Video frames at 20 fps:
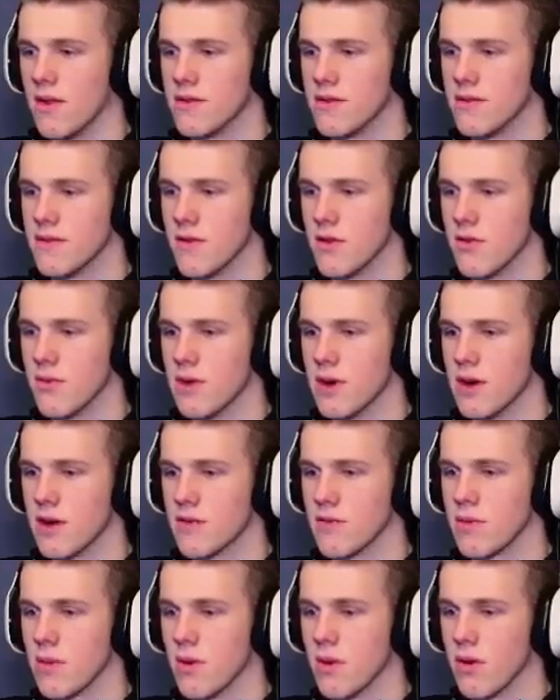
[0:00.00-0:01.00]
This has all been
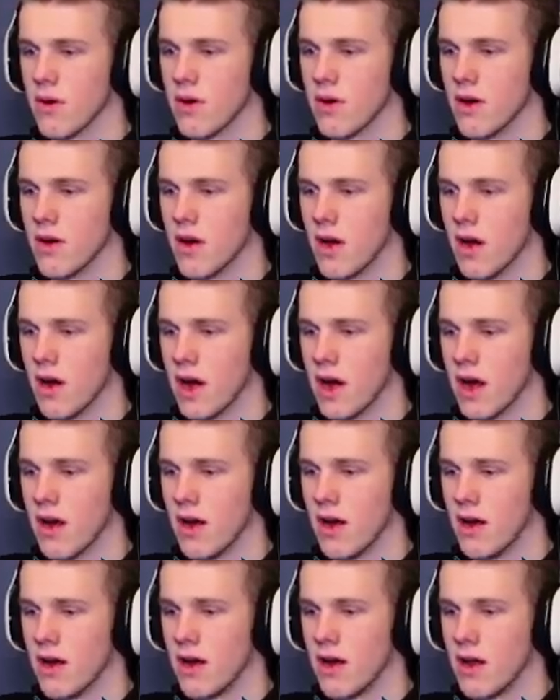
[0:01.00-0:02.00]
explored. Alright.
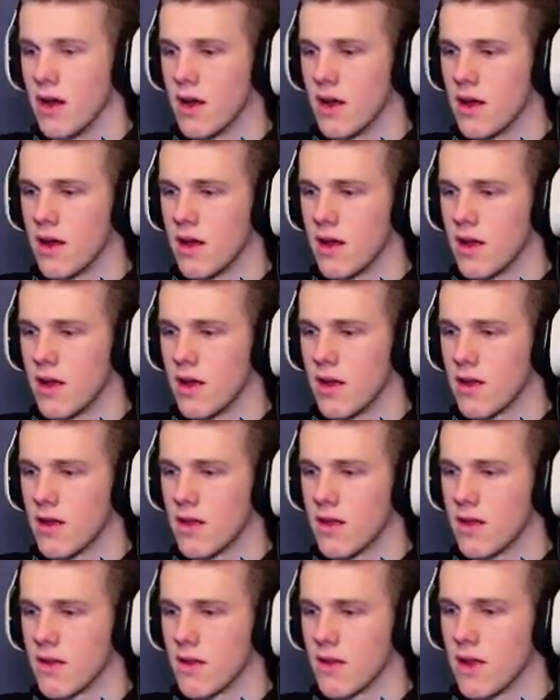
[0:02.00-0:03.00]

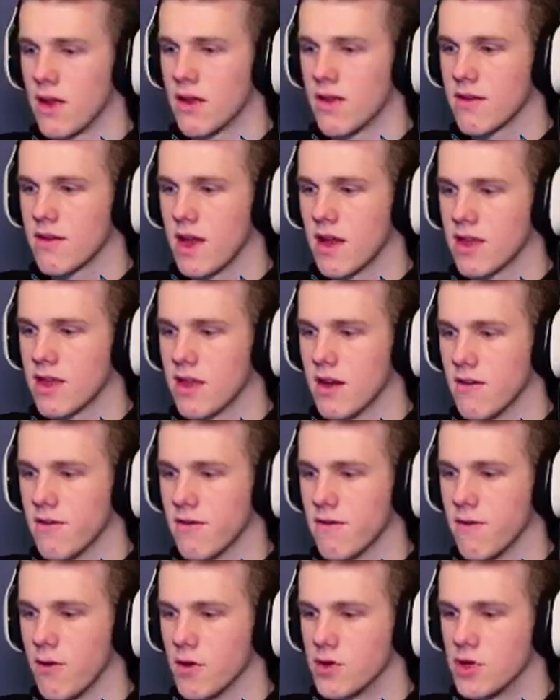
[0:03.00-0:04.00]
Let's get the
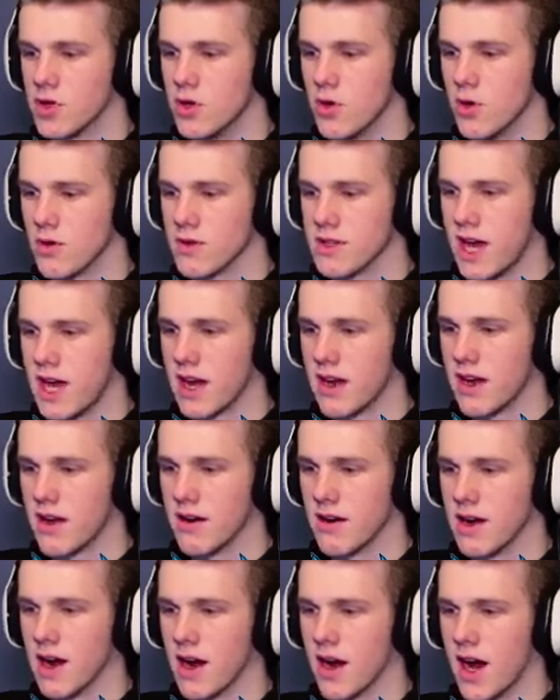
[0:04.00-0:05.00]
fudgy doodles out of
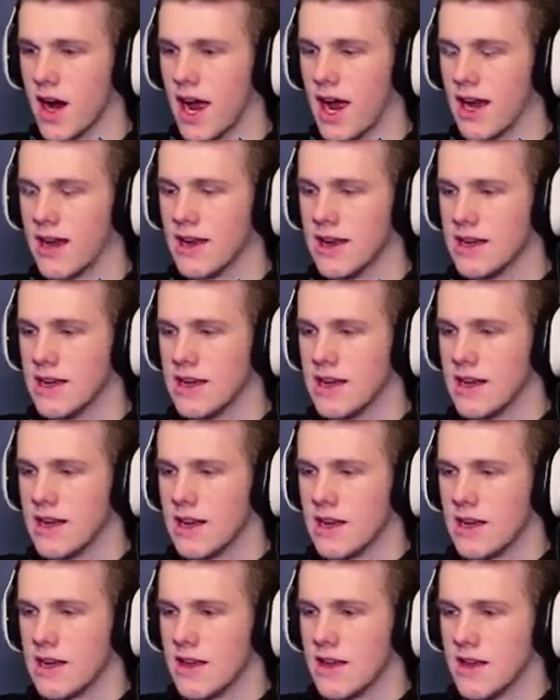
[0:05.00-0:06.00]
here. Alright.
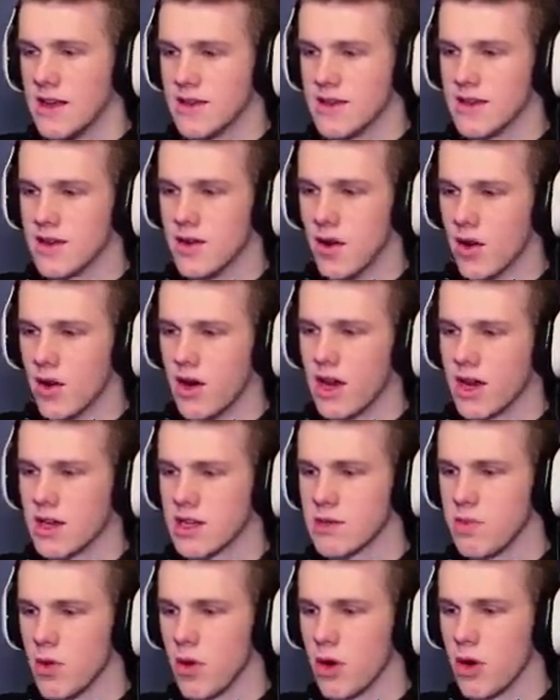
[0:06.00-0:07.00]
This is an already
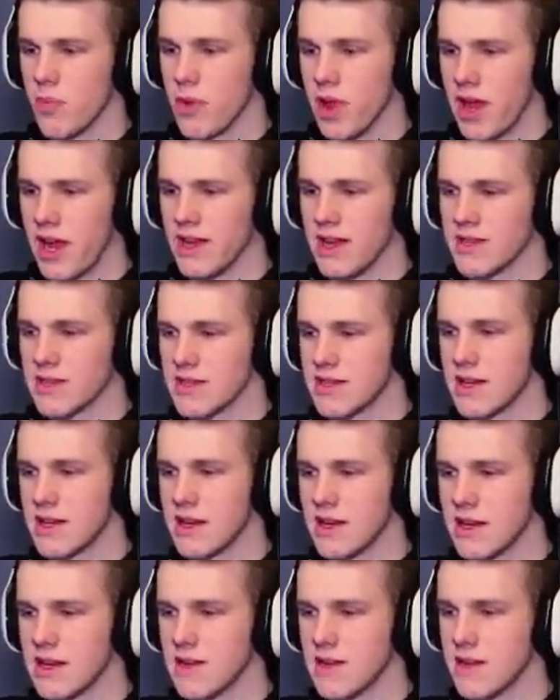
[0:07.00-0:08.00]
explored place.
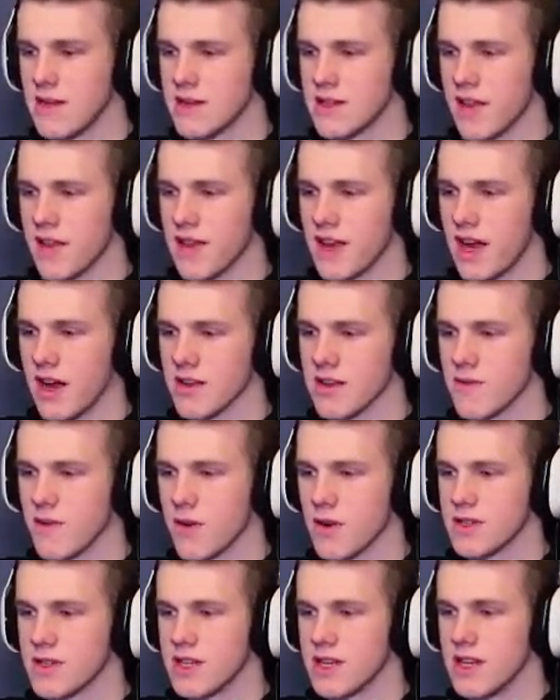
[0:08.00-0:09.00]
There's nothing else
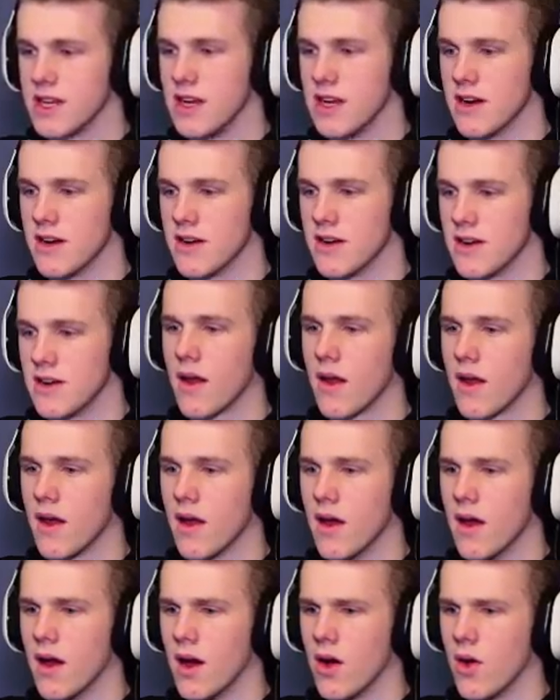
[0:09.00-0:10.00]
for us in here.
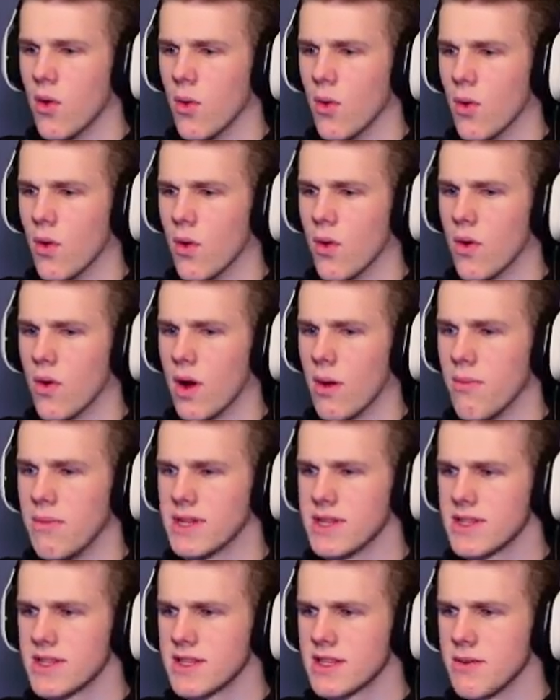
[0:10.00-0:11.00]
Oh, I
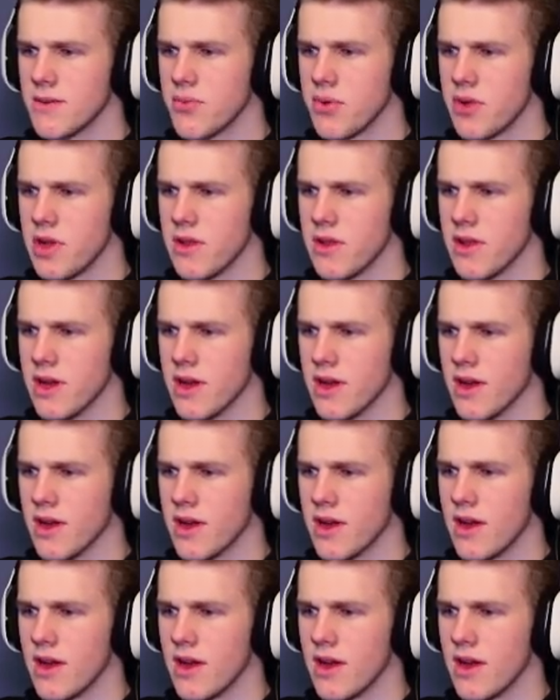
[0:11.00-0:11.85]
missed this completely.